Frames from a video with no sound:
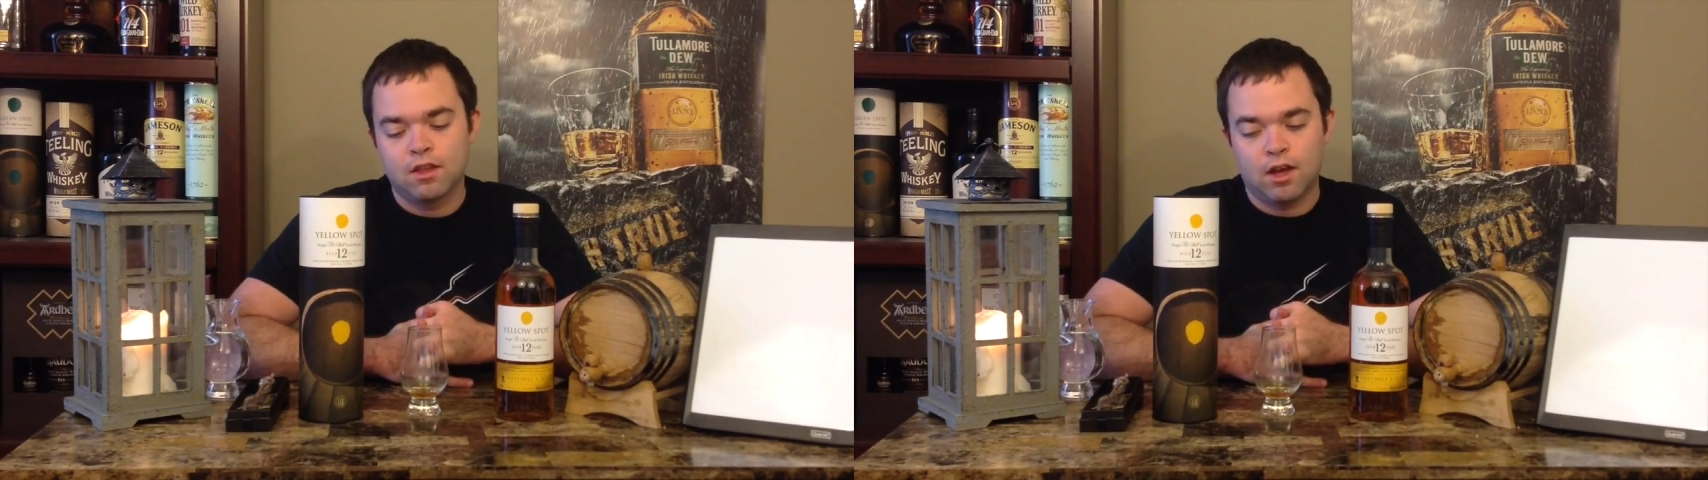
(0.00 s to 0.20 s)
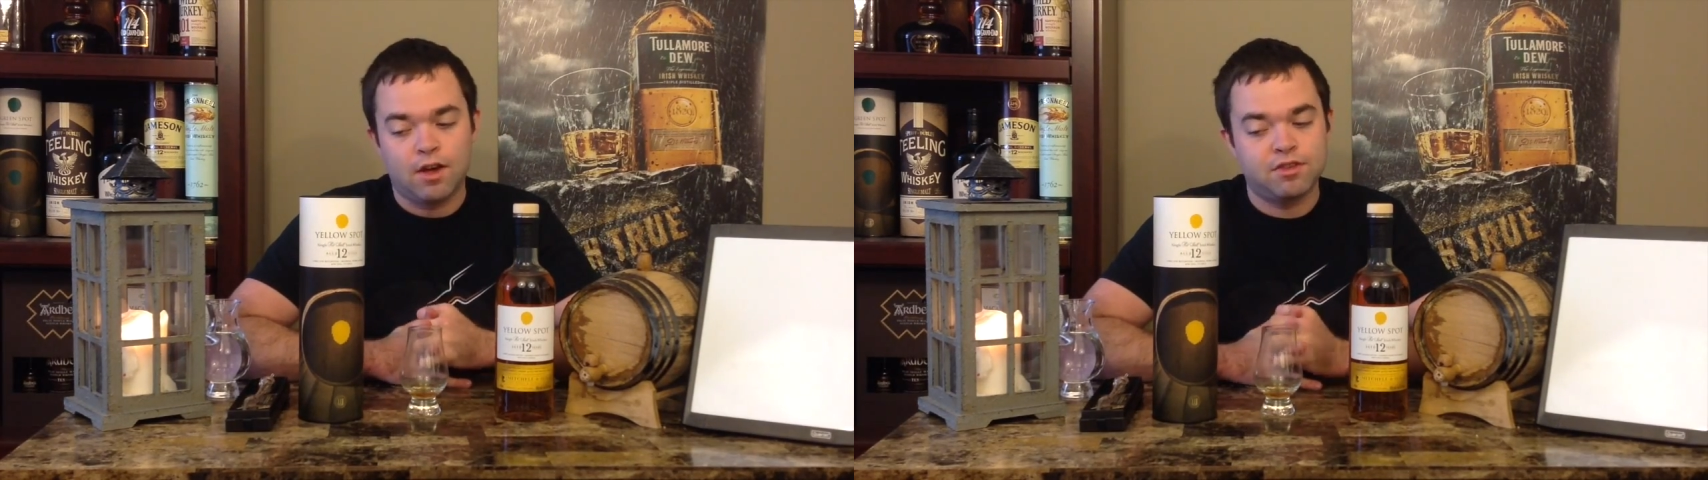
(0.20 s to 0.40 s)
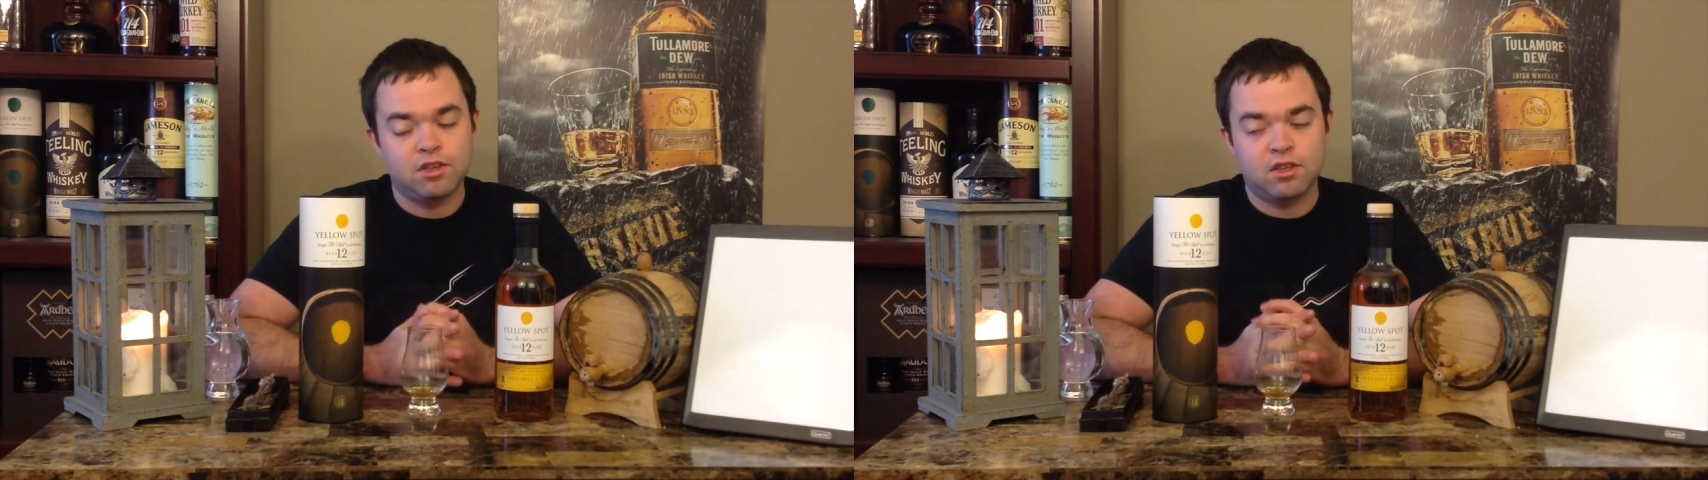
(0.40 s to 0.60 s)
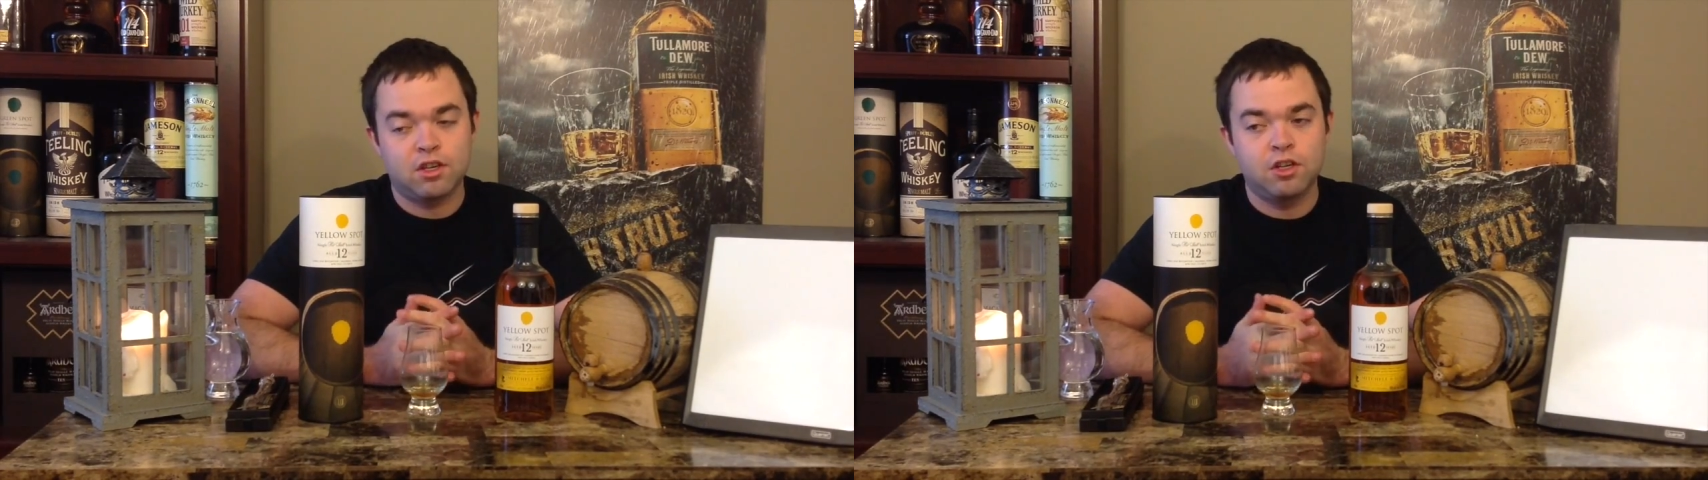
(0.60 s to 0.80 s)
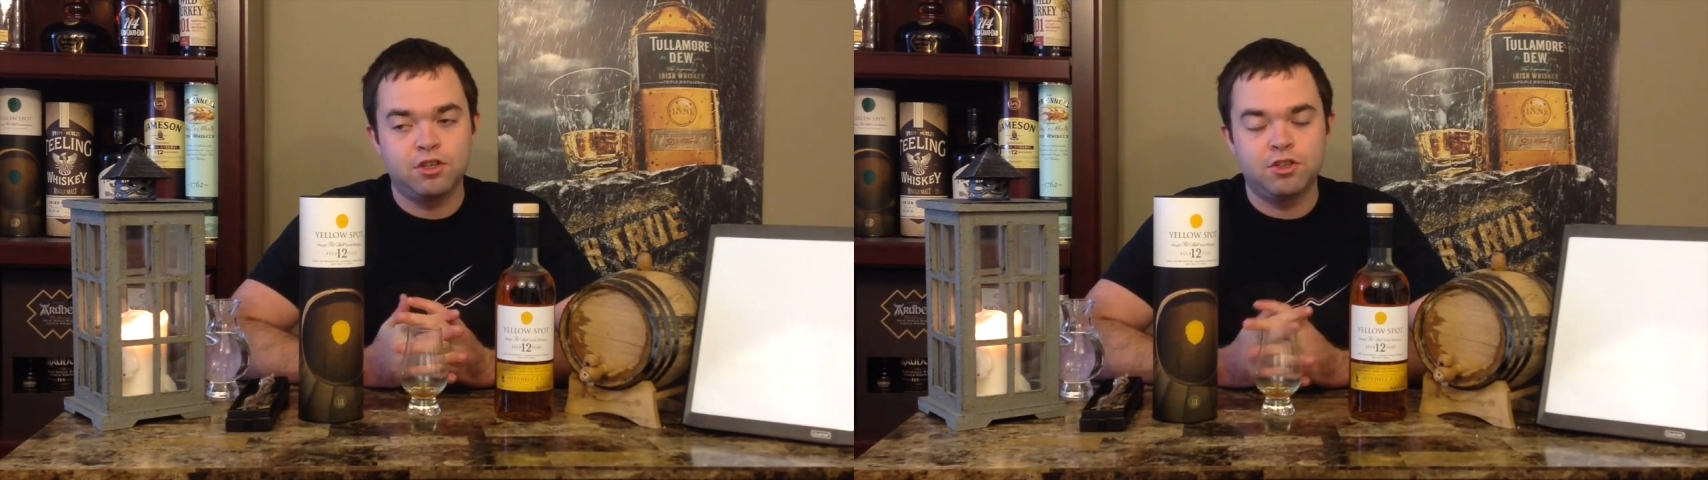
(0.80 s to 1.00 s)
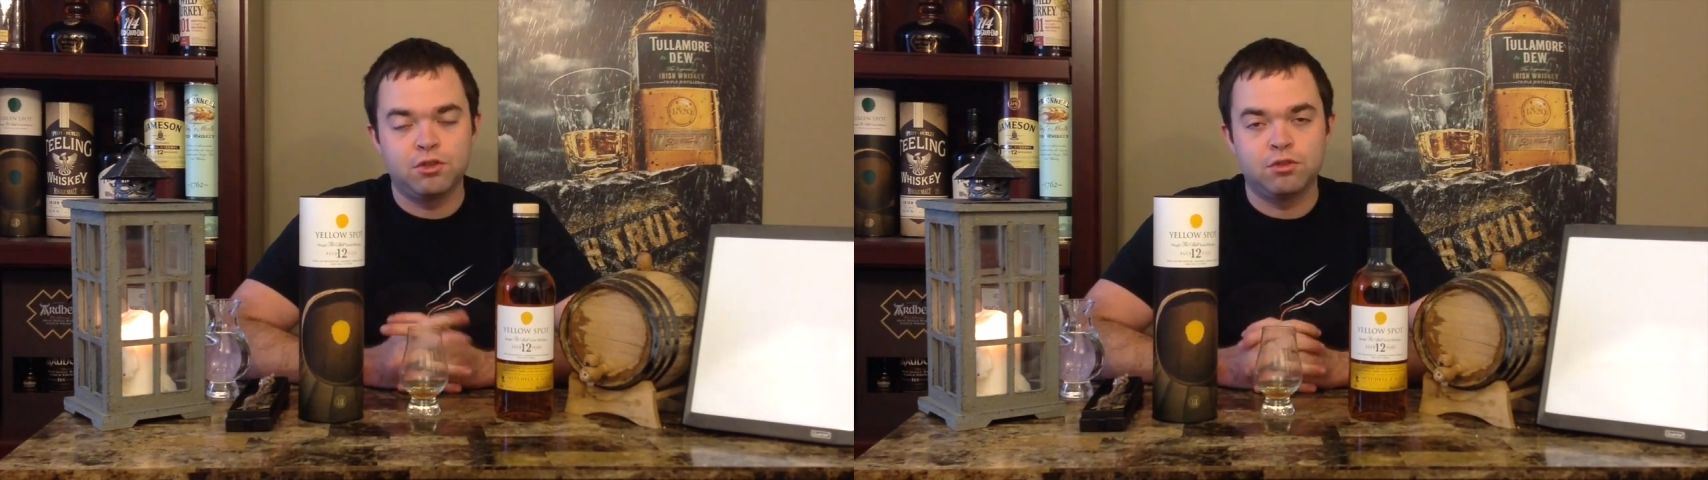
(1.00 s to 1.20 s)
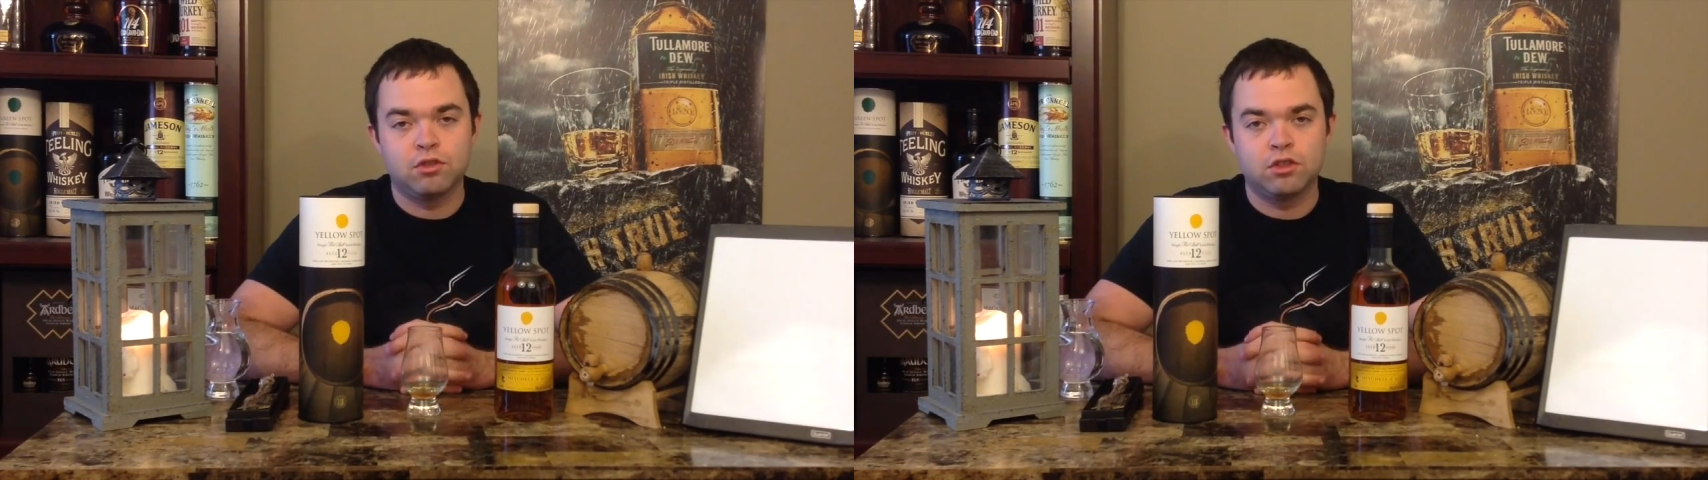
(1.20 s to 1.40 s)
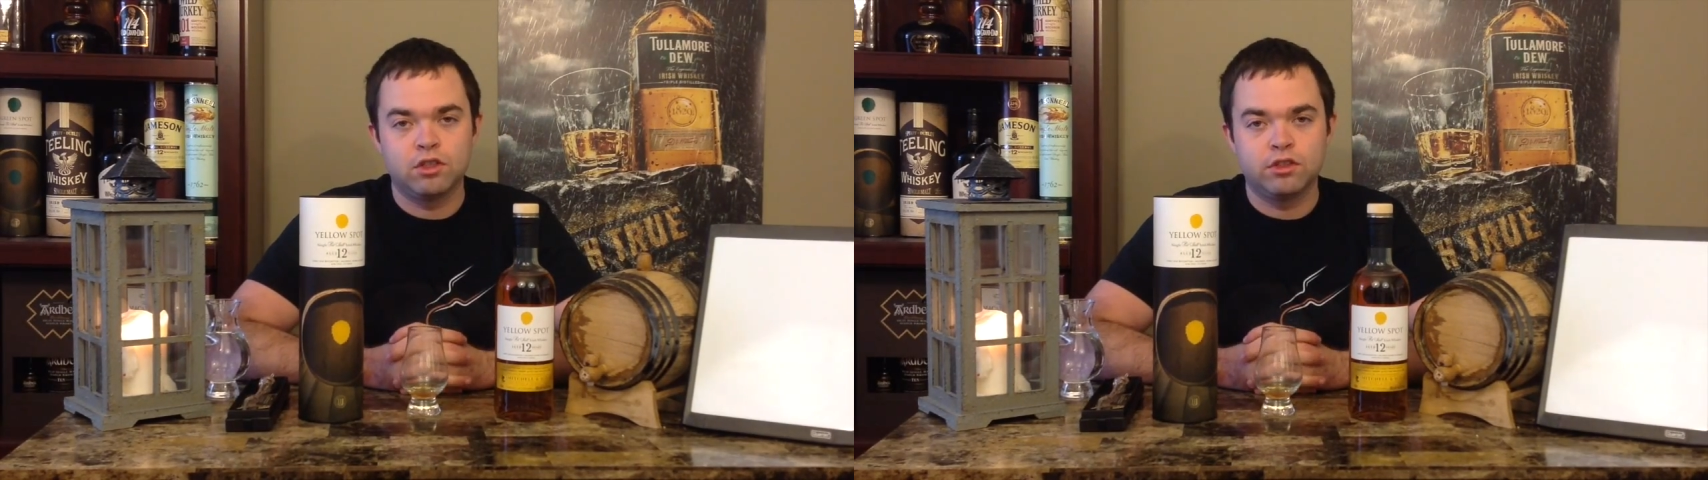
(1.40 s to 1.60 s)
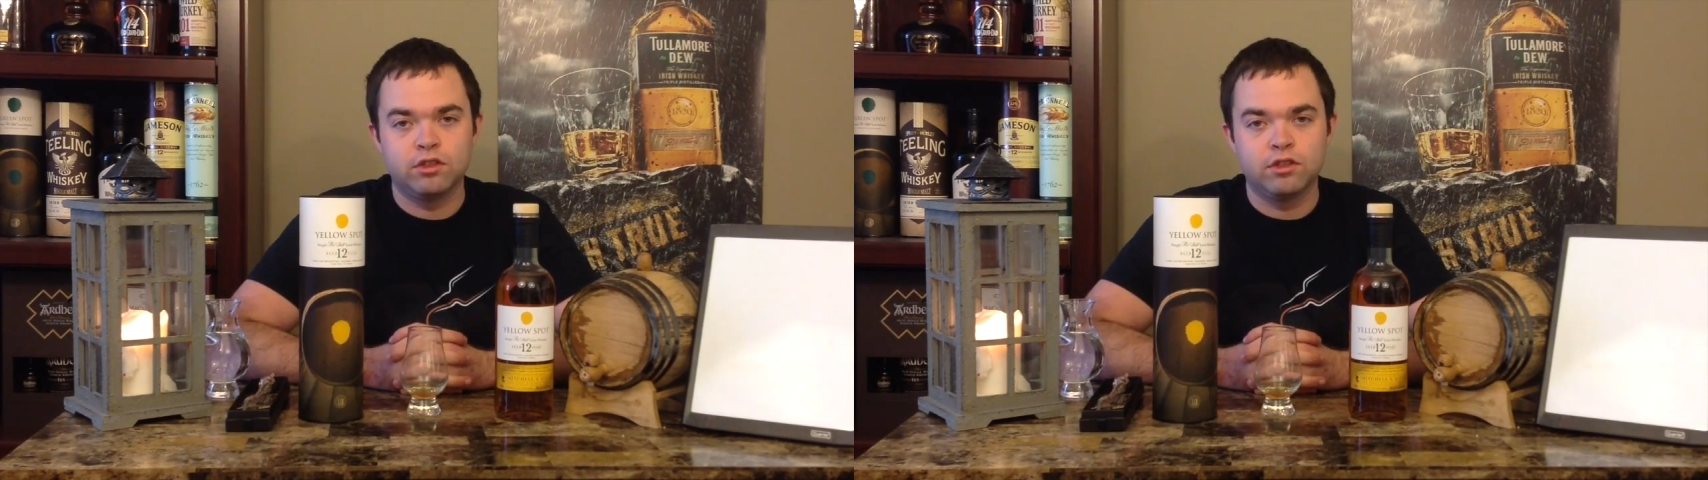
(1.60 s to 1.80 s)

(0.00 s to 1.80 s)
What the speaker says: I think they could do the